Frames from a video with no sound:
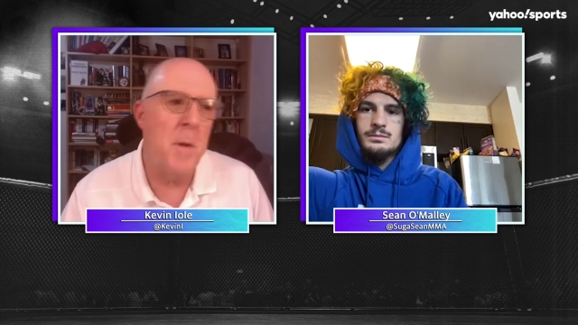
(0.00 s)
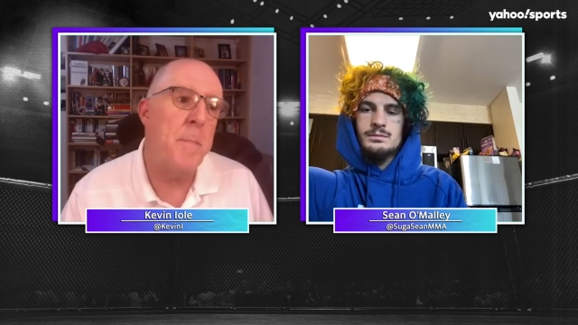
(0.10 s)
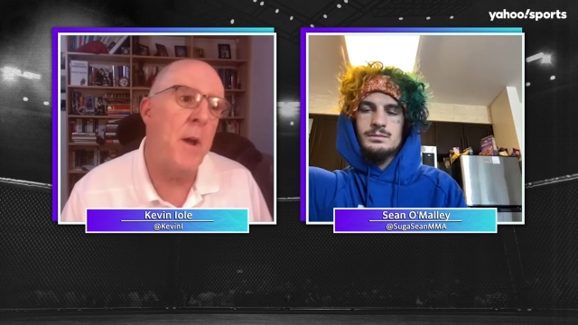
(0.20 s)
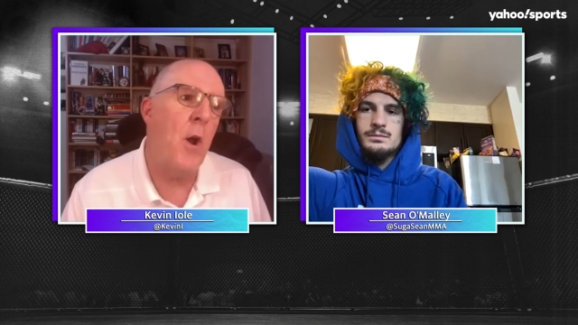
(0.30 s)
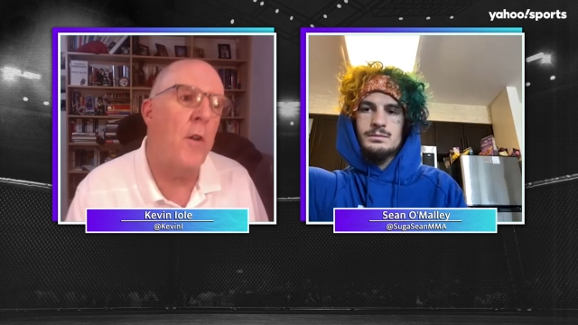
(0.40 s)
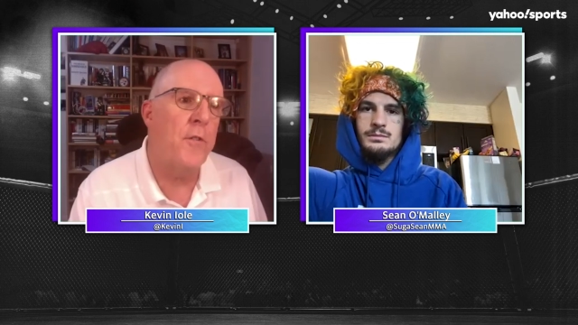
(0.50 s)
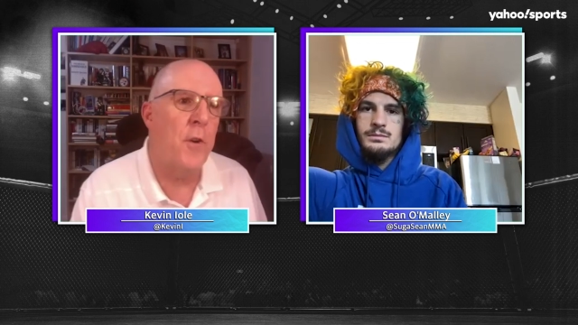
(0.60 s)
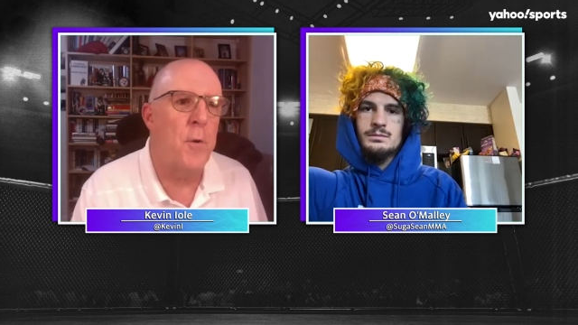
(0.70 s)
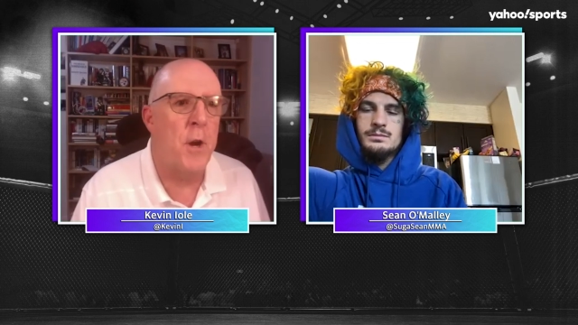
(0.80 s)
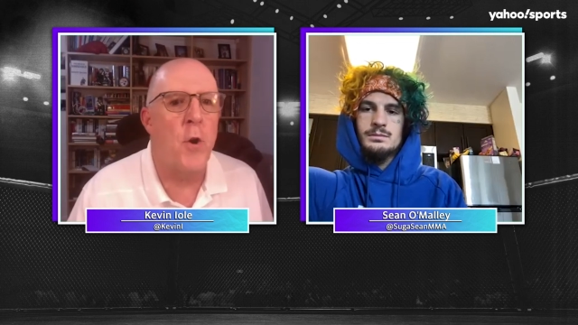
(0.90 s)
Speaker 1: but also,
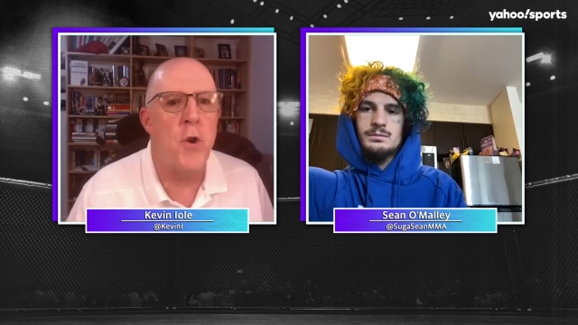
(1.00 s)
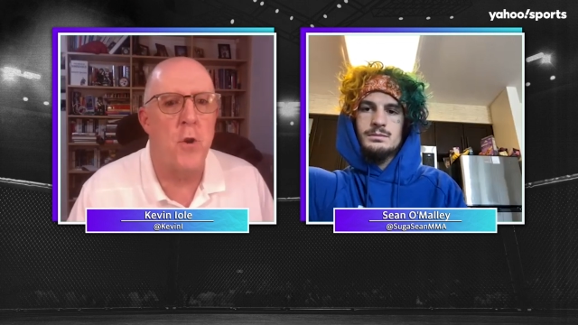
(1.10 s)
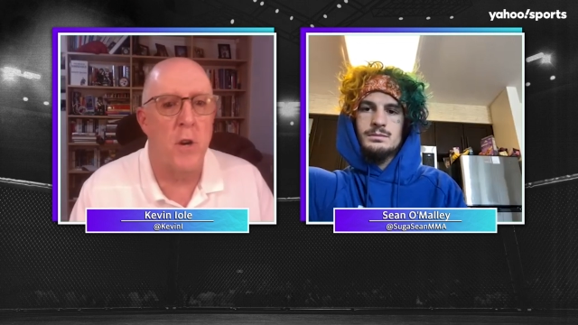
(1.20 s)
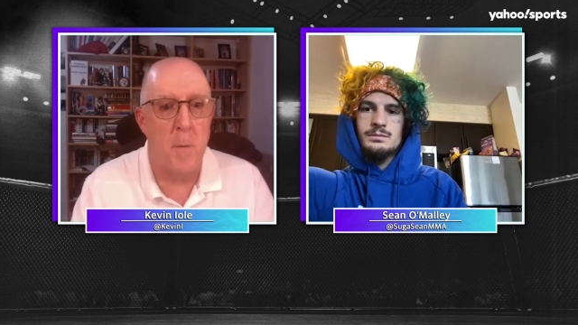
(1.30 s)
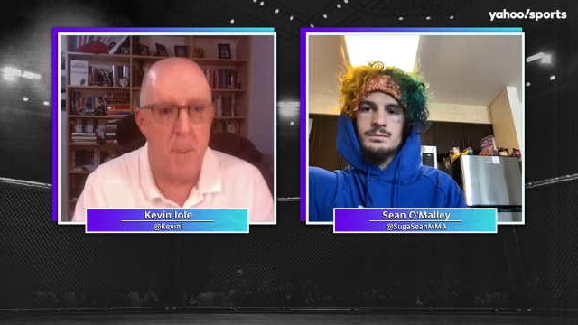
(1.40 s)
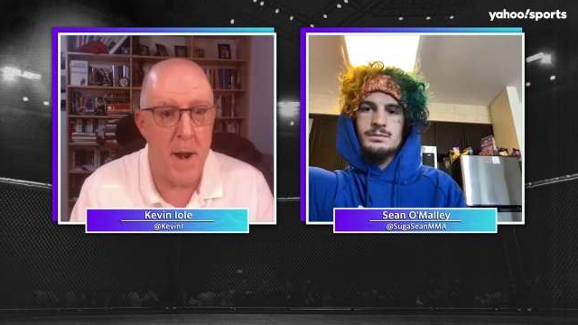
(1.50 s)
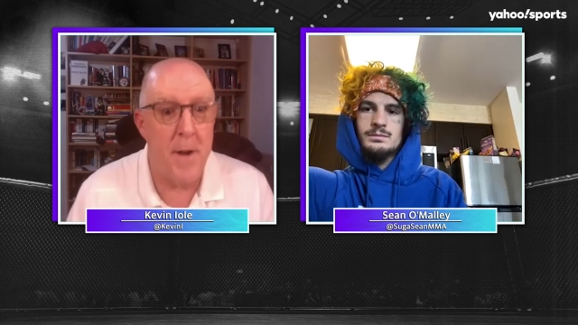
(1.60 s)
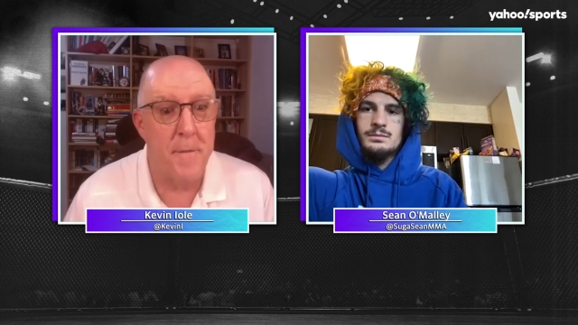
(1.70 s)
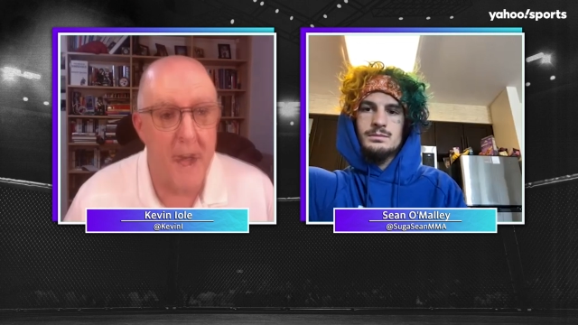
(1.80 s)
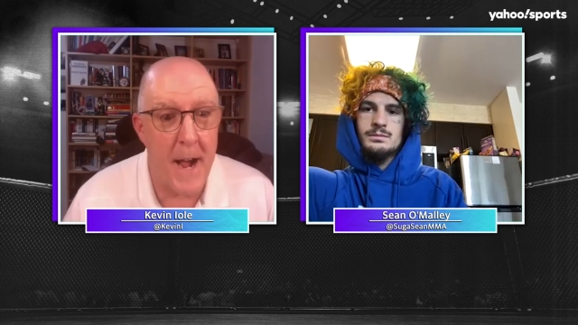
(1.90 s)
you know, you're a competitive
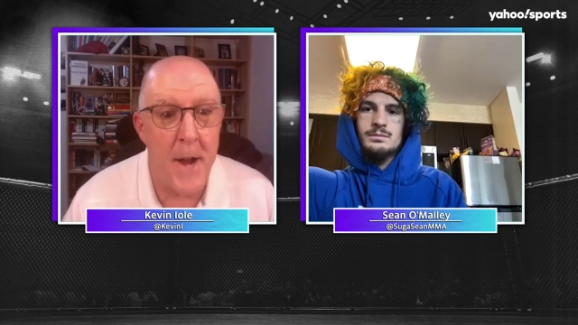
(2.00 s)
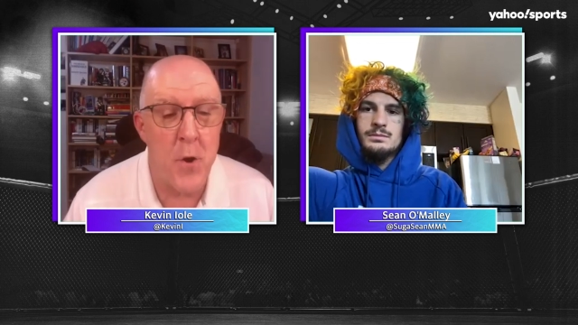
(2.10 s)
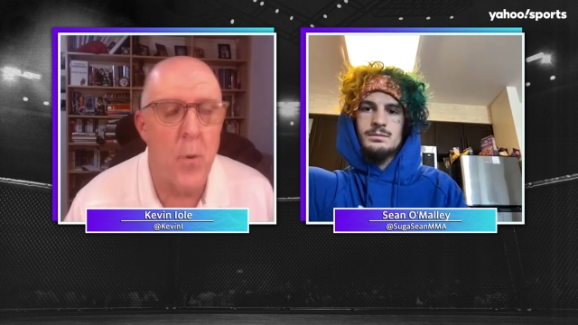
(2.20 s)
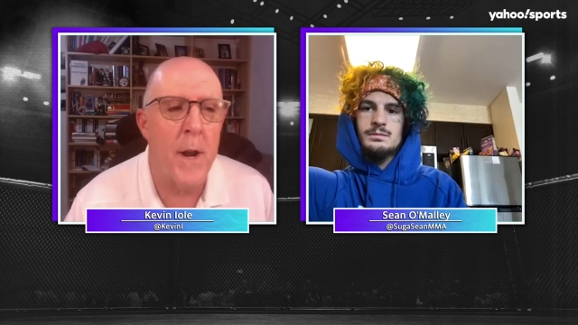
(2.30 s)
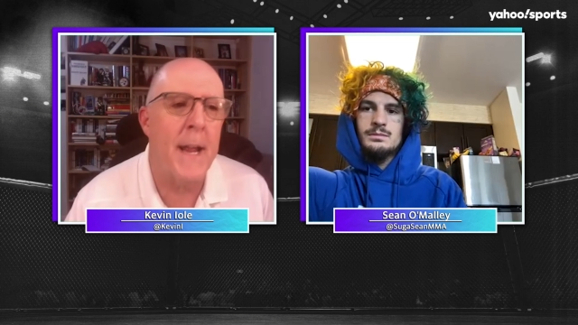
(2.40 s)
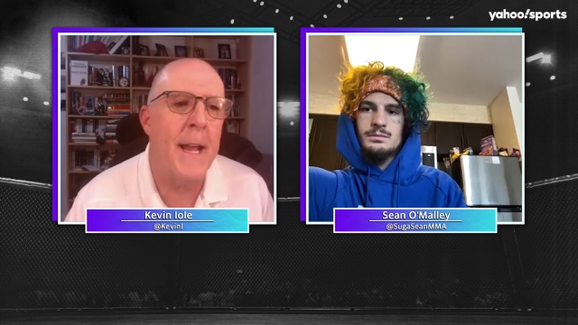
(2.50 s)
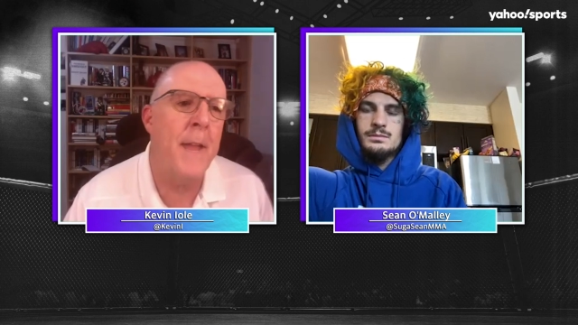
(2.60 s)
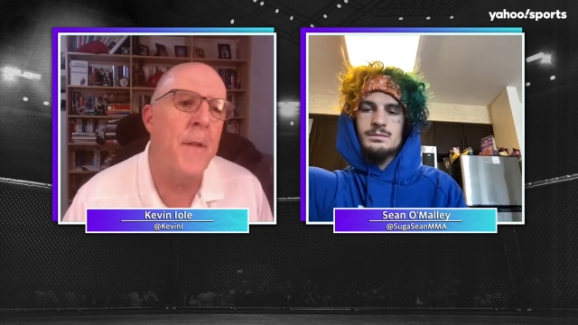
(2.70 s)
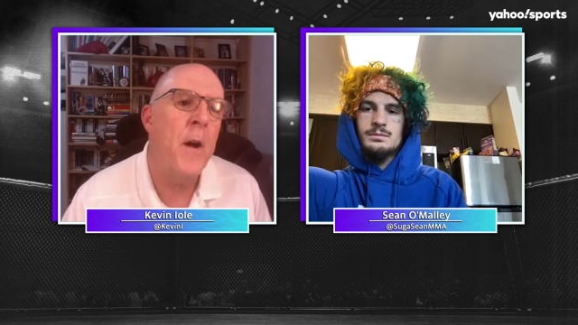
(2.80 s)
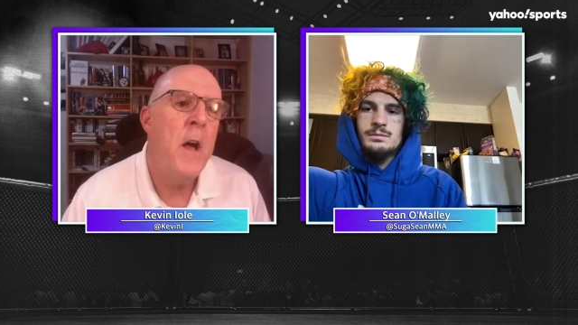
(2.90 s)
guy and you want to get in there.